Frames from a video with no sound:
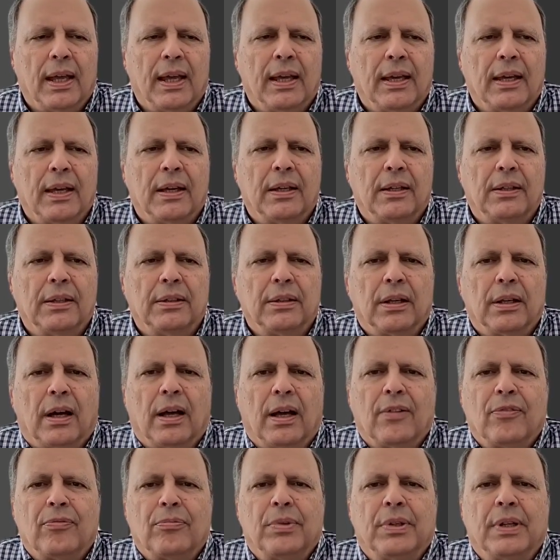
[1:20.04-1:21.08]
and
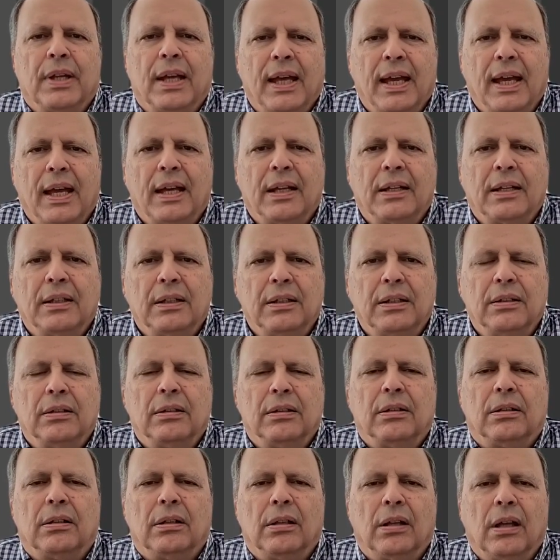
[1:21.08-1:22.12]
I've been
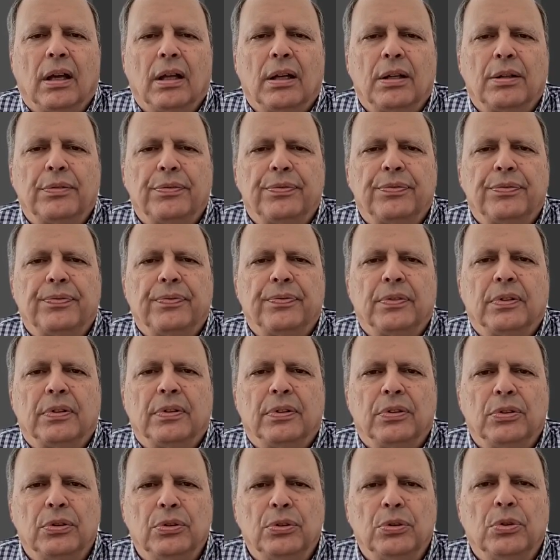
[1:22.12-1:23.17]
adding a lot of
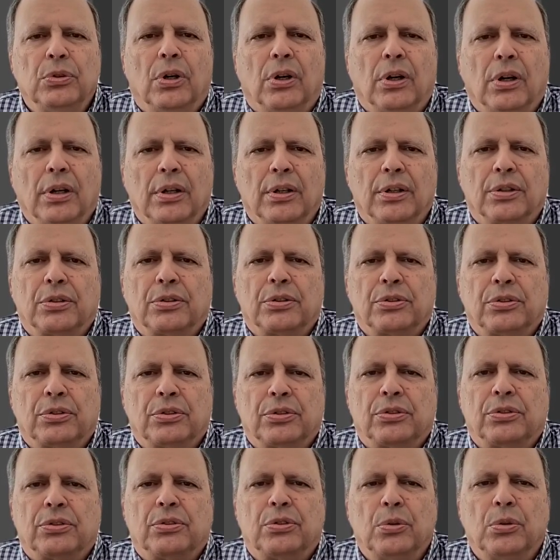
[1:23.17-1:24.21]
new
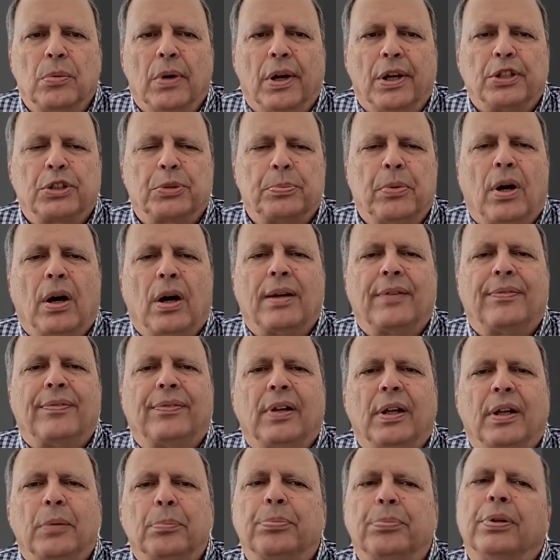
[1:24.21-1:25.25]
artists to my
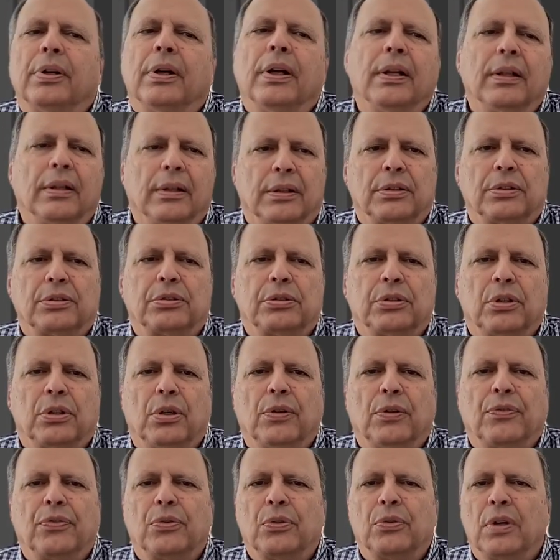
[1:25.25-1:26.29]
Spotify playlist.
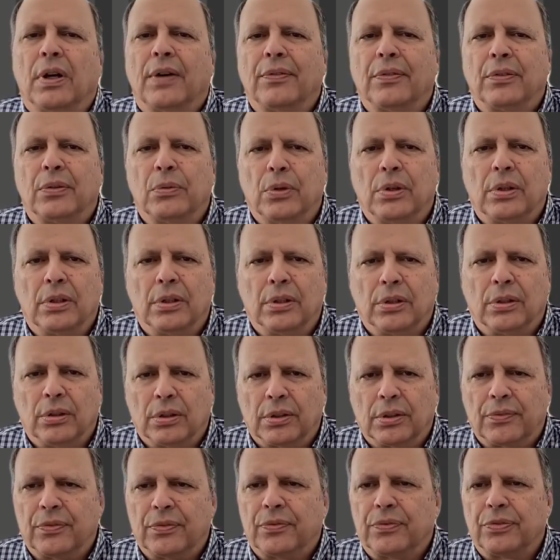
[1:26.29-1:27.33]
So if you ever want to
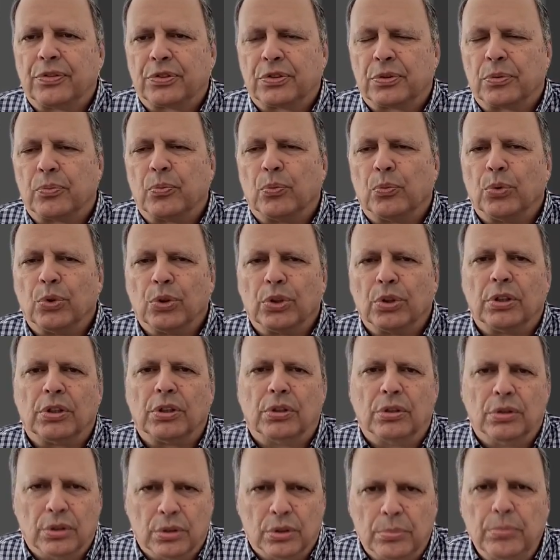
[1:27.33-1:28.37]
look for some really
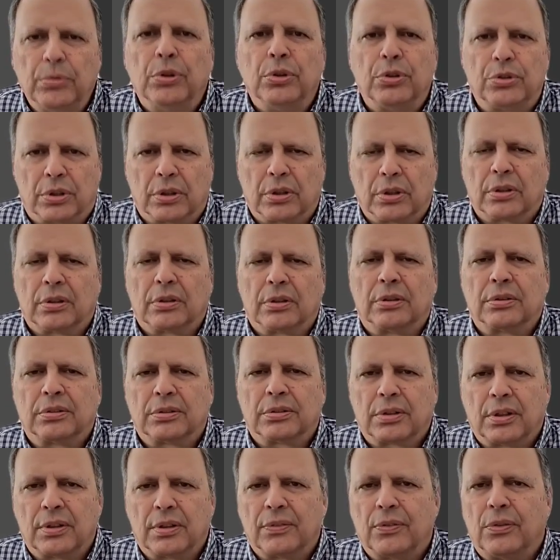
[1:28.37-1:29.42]
good music
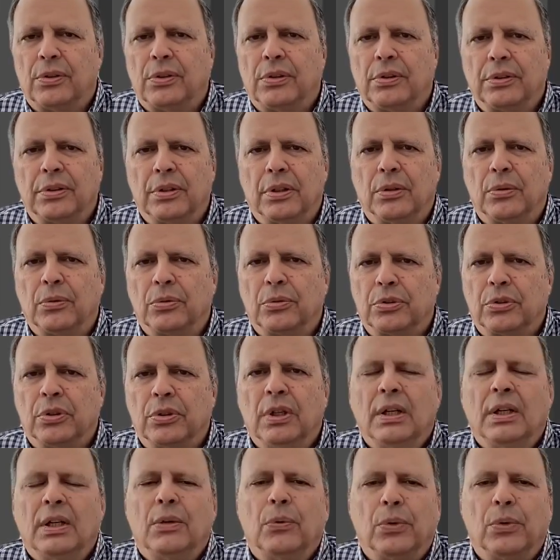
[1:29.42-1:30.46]
instead of all you know,
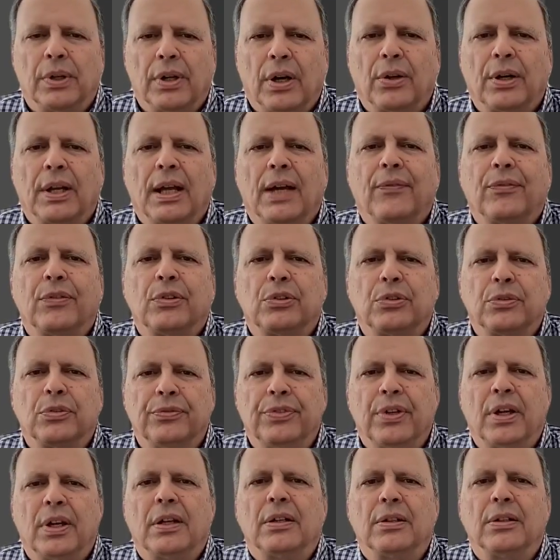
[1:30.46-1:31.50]
without having to
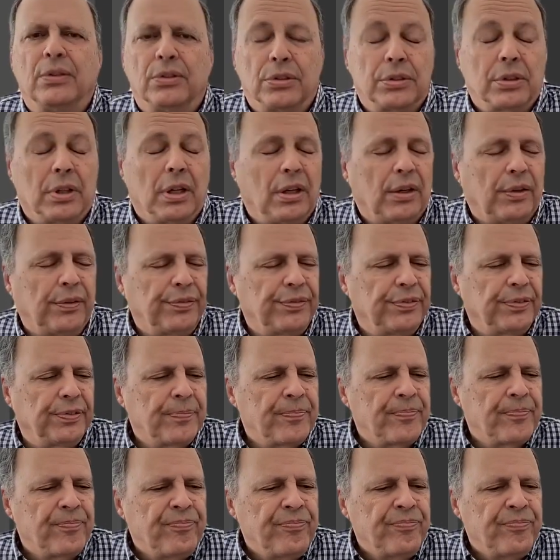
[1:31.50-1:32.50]
vet it yourself.